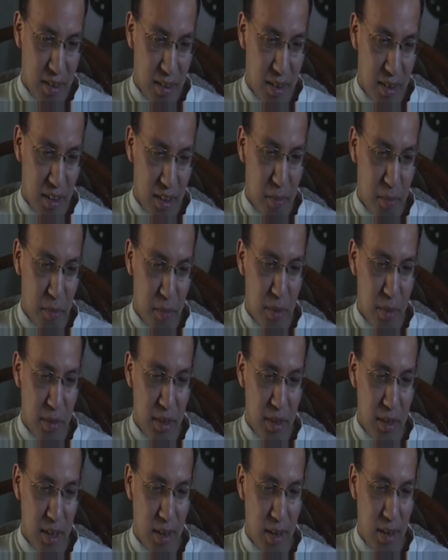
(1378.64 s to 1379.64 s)
Sailor Moon
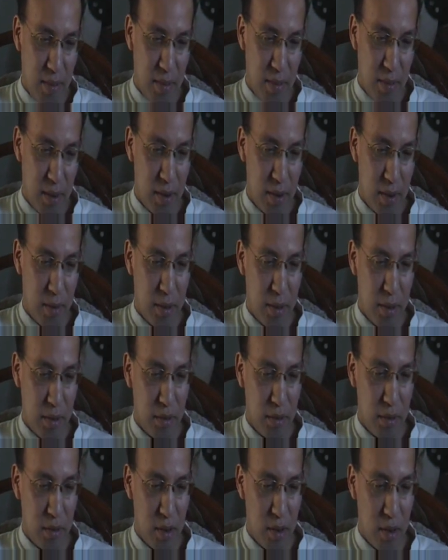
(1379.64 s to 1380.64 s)
theme. I Want to Be
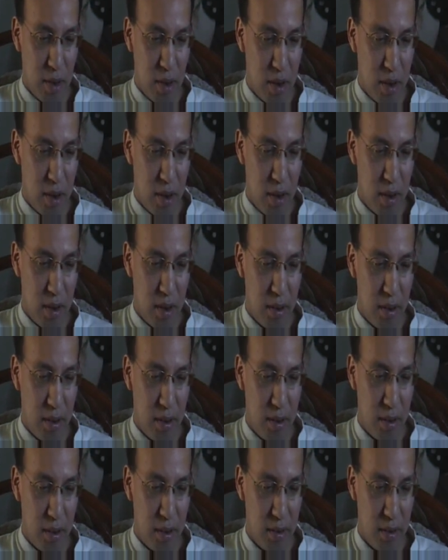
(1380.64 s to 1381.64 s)
a Star.
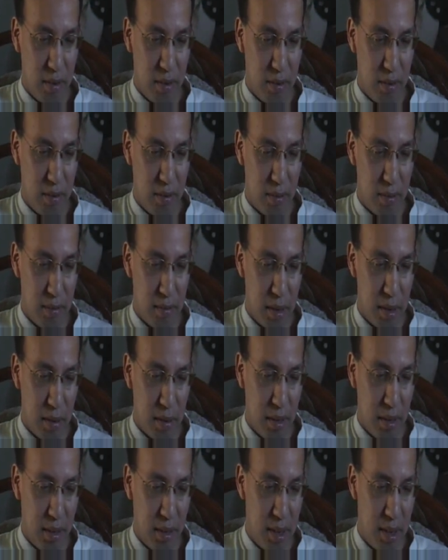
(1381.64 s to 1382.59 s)
My Only